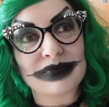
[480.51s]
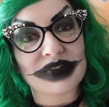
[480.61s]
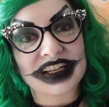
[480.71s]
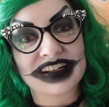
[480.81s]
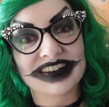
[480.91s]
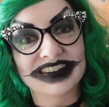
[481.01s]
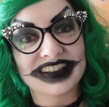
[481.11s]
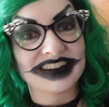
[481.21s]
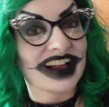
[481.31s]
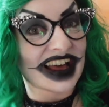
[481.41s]
bring a
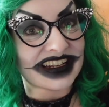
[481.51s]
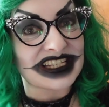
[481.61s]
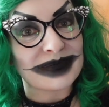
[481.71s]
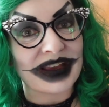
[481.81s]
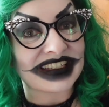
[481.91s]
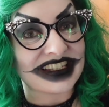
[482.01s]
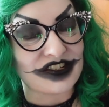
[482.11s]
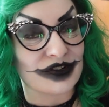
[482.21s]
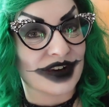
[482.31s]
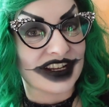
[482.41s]
little unexpected
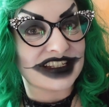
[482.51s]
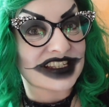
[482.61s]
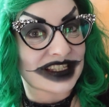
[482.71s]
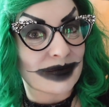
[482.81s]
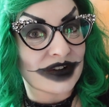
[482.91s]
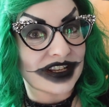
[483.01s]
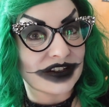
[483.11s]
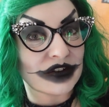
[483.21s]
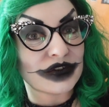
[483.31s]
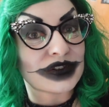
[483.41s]
joy to
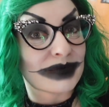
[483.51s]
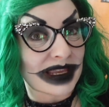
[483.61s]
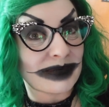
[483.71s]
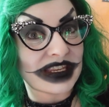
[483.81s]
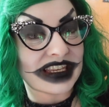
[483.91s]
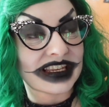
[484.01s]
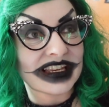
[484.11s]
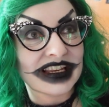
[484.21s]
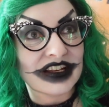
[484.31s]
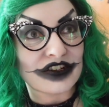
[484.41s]
someone who's maybe
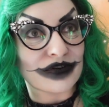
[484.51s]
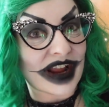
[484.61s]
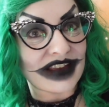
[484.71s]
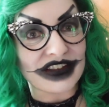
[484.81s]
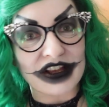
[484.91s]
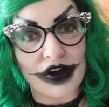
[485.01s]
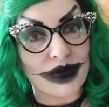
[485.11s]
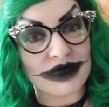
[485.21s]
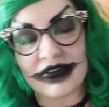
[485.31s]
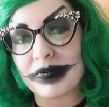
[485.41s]
driving
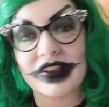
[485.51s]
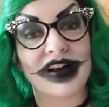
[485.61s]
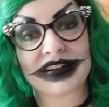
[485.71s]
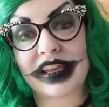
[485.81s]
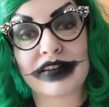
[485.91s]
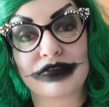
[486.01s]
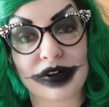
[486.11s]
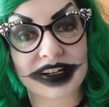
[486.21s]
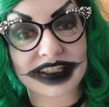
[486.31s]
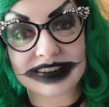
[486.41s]
home from a long day of
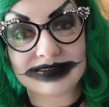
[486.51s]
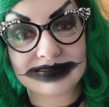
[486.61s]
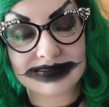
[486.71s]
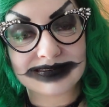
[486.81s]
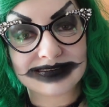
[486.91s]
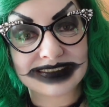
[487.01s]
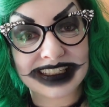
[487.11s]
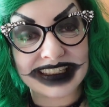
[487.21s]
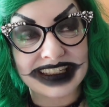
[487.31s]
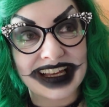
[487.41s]
work.
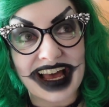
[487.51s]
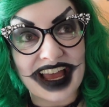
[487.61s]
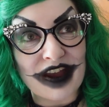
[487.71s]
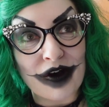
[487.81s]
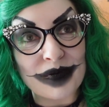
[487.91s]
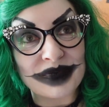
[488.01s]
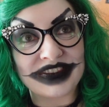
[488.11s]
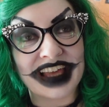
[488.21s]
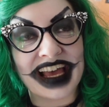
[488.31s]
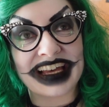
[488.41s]
I hope
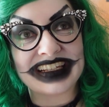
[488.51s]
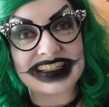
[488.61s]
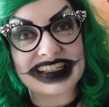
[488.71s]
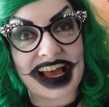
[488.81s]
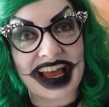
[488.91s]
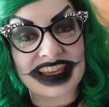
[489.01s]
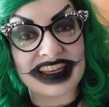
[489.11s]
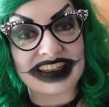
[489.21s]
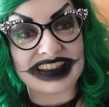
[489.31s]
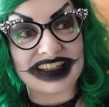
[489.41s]
that I
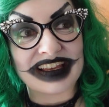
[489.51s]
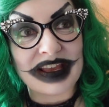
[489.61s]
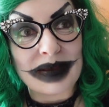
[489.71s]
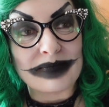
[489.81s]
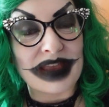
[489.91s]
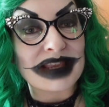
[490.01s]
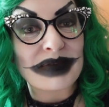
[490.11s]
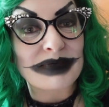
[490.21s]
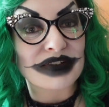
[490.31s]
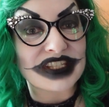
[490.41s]
can make
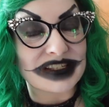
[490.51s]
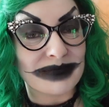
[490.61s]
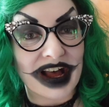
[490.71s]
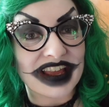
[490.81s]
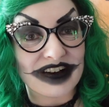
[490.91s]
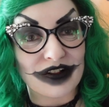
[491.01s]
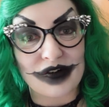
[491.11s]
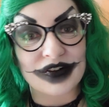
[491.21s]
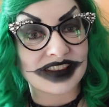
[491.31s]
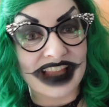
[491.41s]
people smile
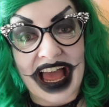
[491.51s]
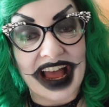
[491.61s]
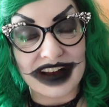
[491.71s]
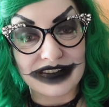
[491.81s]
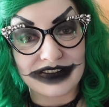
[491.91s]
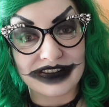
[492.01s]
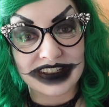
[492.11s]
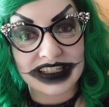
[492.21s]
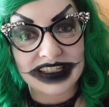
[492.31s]
or laugh.